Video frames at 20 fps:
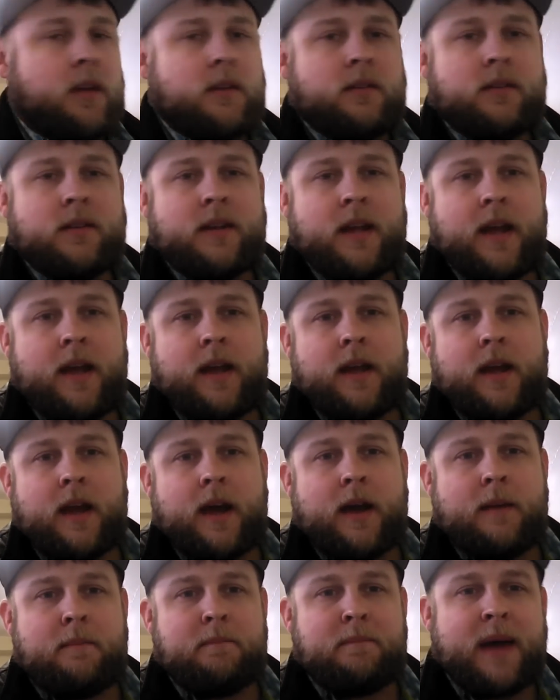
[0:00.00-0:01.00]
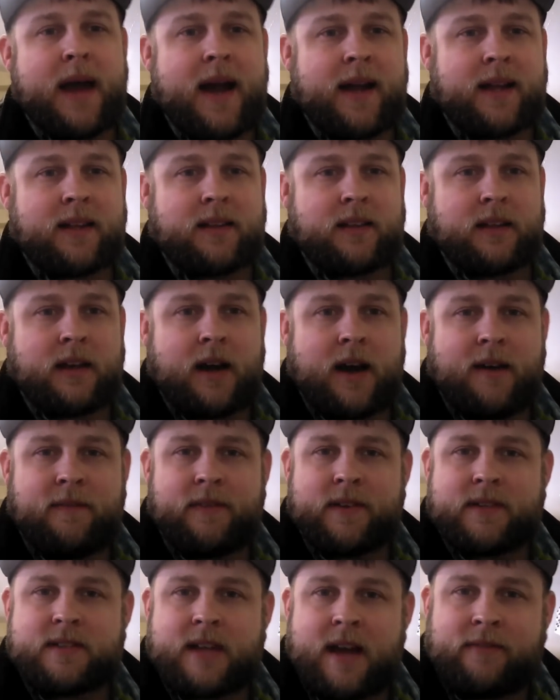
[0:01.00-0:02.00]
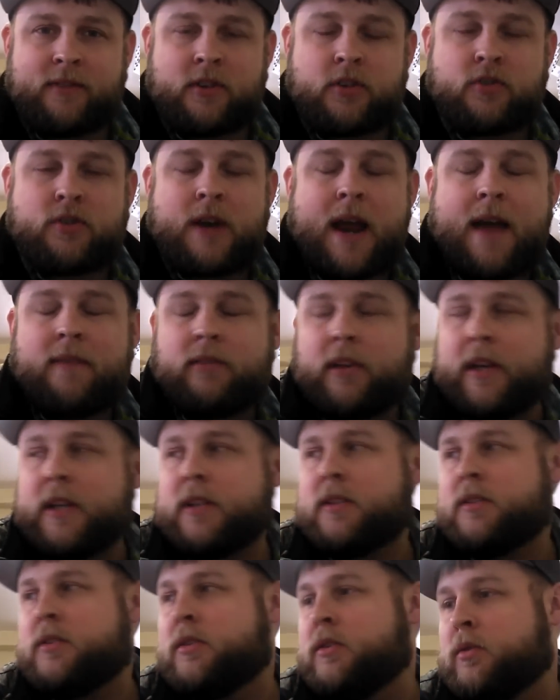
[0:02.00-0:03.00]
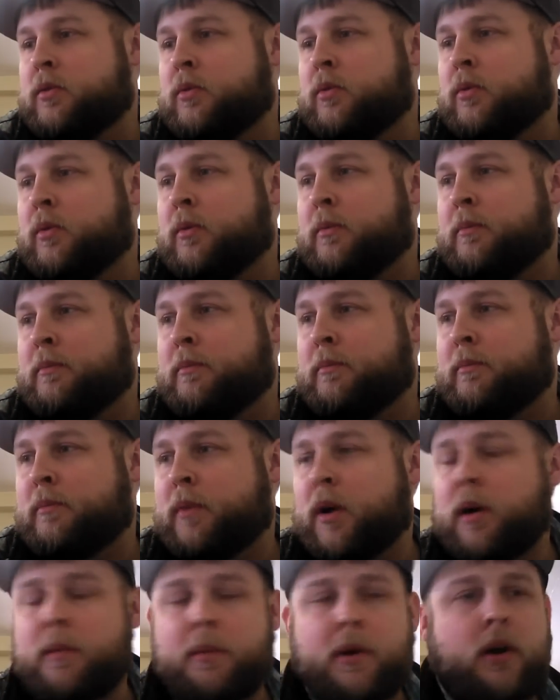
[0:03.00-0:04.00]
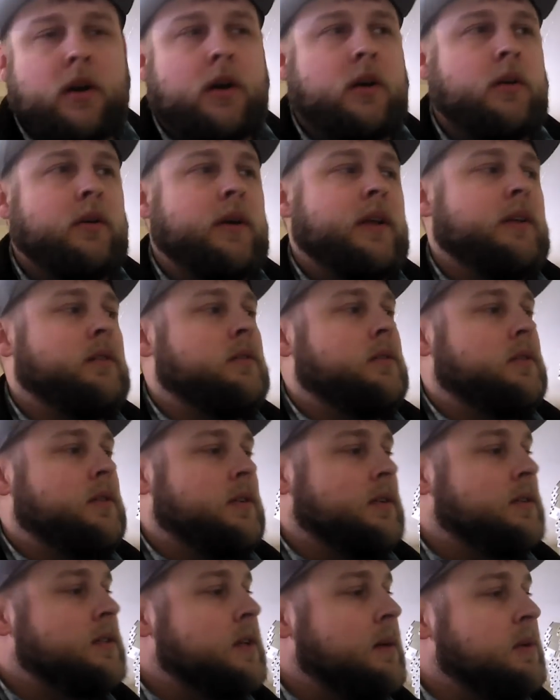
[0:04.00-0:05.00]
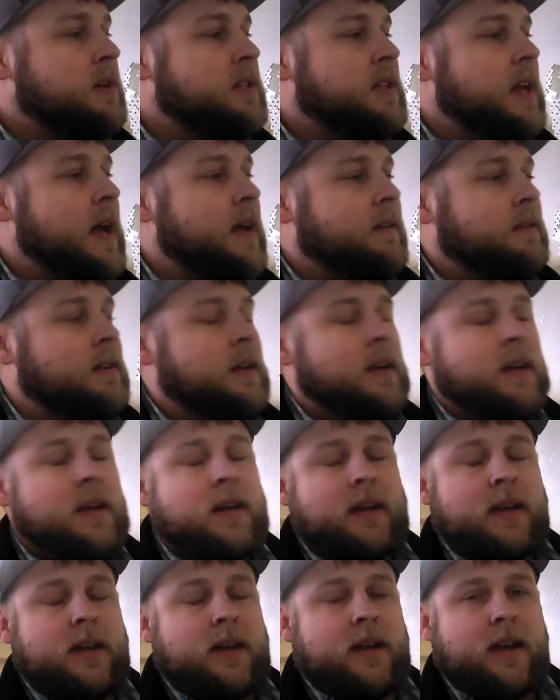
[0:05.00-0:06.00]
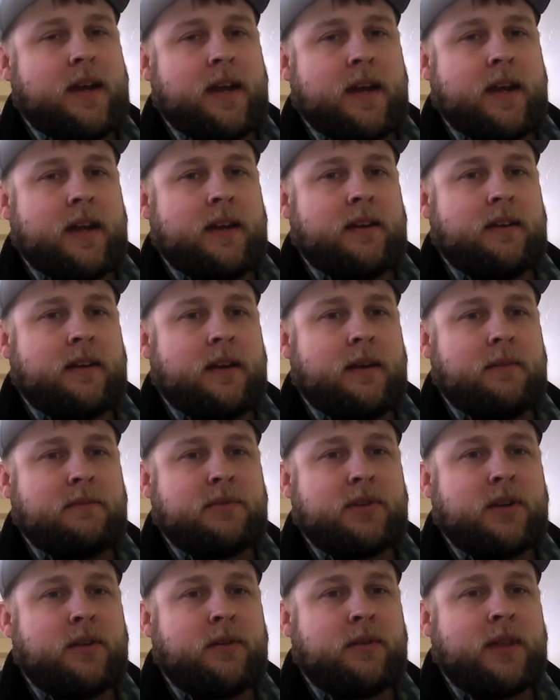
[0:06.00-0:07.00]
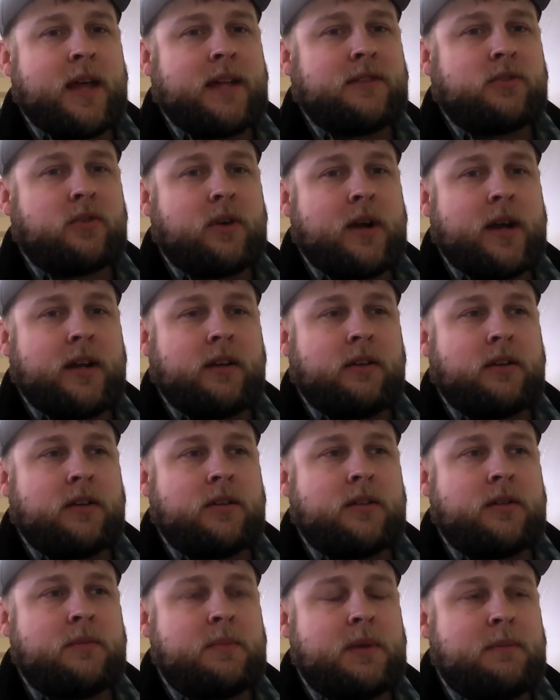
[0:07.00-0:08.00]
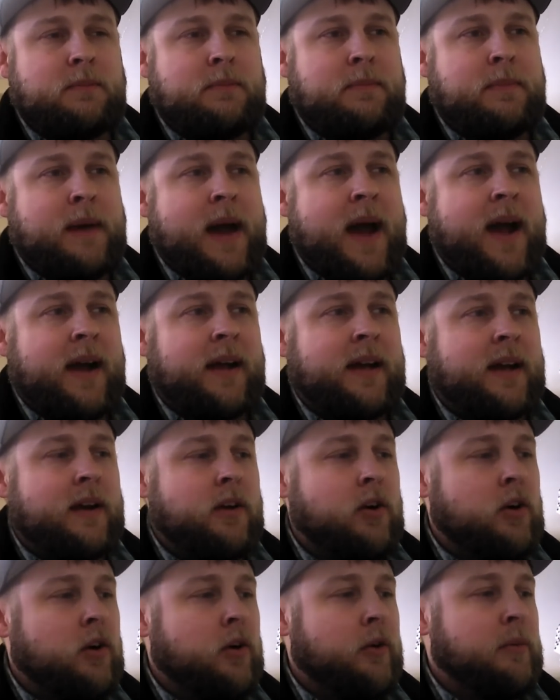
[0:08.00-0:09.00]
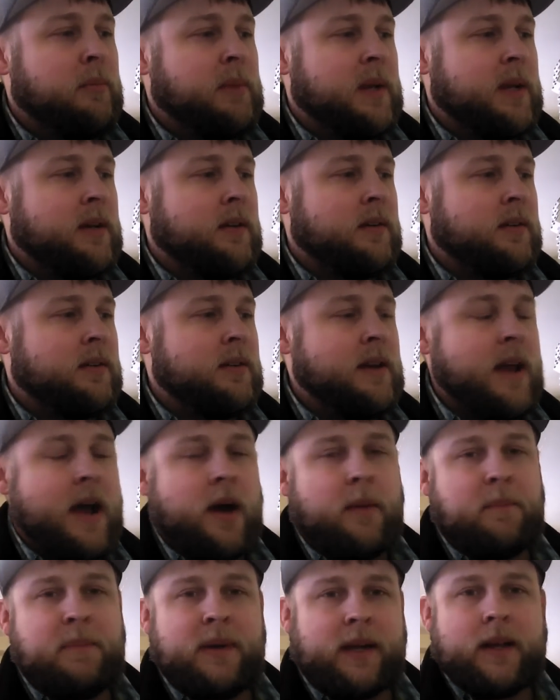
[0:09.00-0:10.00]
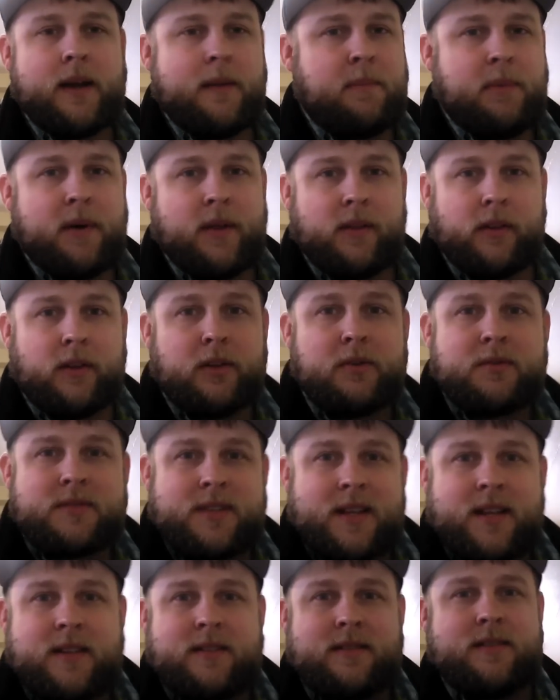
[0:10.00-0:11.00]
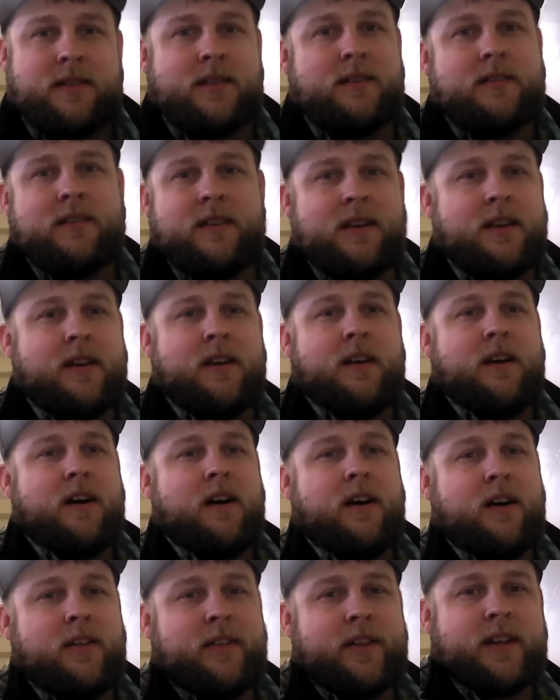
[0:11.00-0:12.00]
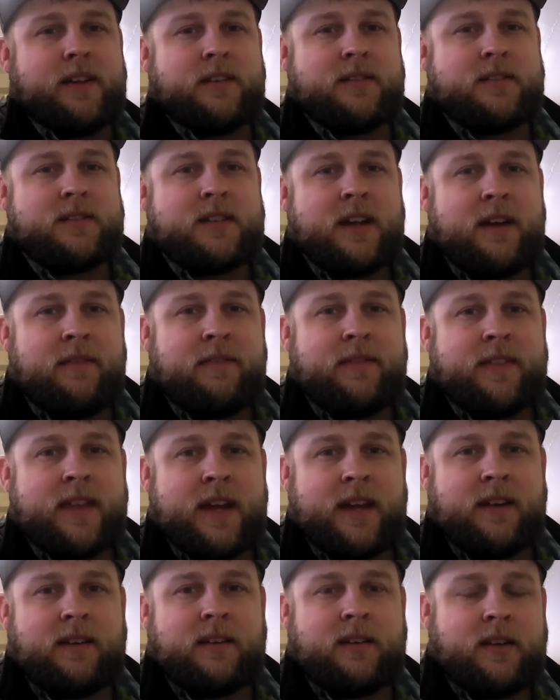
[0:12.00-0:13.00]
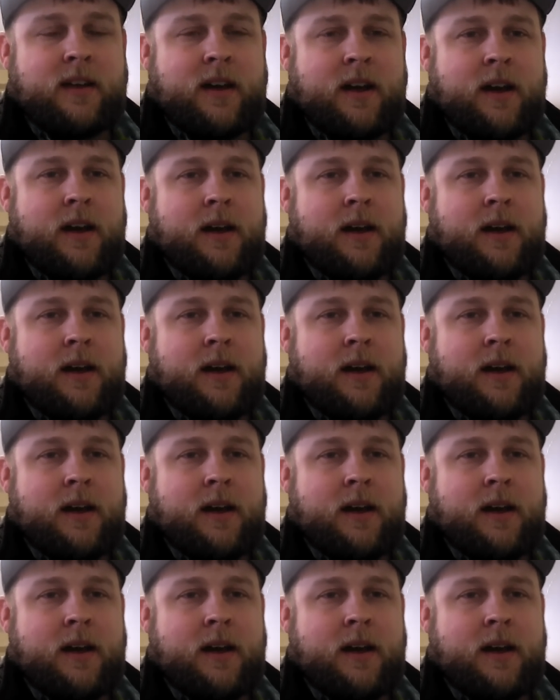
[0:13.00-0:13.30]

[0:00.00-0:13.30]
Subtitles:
Today I'm back at the office after traveling to Marlborough and to Somerset. And so that's great. Good to be back at home and now picking up all the loose ends and all the stuff that